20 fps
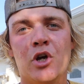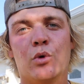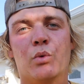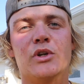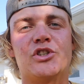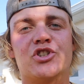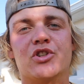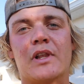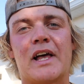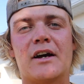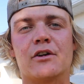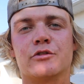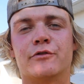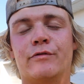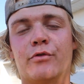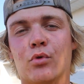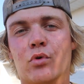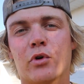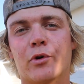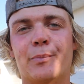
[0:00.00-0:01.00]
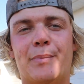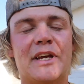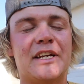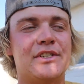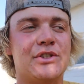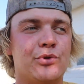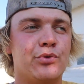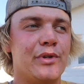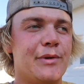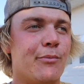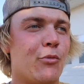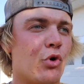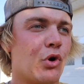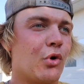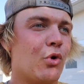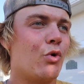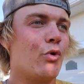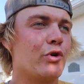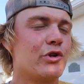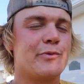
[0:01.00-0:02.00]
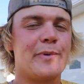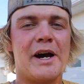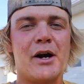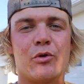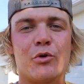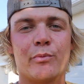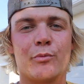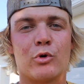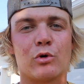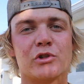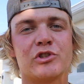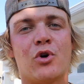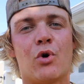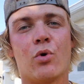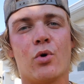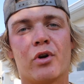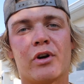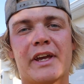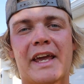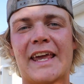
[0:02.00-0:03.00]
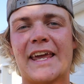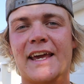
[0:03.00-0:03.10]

which allows for basically more horsepower, more torque,